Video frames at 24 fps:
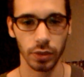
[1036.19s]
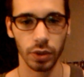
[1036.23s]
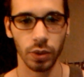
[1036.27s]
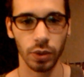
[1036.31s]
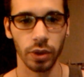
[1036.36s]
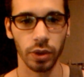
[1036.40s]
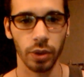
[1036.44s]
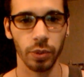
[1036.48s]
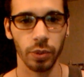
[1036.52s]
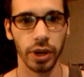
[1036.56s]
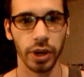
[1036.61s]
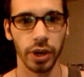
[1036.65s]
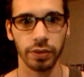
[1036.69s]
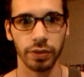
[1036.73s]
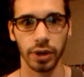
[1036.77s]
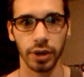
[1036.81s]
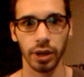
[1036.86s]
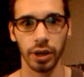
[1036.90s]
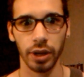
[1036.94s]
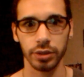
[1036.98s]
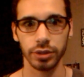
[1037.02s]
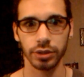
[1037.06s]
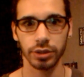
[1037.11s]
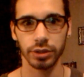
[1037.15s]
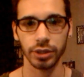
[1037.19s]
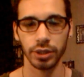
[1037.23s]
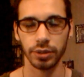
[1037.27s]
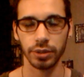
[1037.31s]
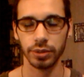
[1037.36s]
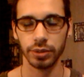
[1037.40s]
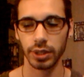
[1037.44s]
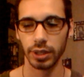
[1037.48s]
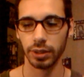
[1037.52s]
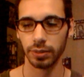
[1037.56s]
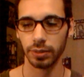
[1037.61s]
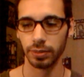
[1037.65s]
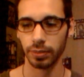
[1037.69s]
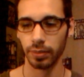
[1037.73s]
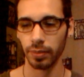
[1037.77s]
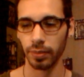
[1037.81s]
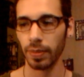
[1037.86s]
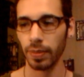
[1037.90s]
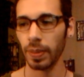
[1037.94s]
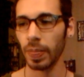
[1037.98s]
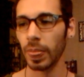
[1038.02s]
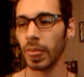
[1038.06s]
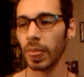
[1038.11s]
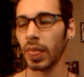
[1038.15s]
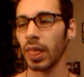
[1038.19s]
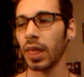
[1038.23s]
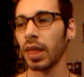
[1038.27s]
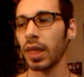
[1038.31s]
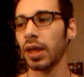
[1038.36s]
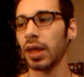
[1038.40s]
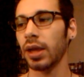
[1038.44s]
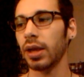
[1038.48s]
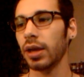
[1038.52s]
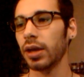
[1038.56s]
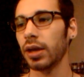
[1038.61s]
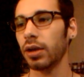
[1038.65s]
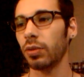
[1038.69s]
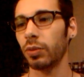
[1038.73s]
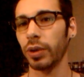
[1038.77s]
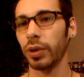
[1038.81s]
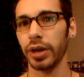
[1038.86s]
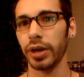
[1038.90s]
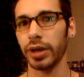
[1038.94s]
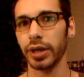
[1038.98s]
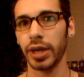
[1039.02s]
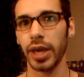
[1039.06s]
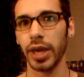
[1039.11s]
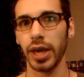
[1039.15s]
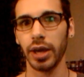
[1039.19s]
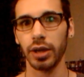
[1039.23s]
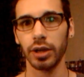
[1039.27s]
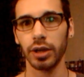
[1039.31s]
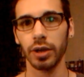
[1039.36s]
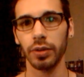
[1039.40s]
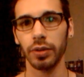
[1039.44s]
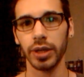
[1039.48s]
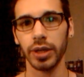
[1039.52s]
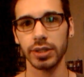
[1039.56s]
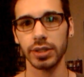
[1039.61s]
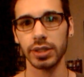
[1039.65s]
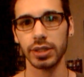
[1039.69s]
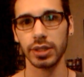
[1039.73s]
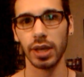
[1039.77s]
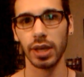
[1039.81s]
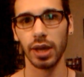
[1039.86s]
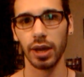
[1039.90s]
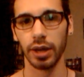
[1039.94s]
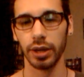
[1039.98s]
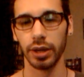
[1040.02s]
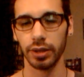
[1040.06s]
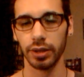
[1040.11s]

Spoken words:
or whatever else you're using, where it can't go inside.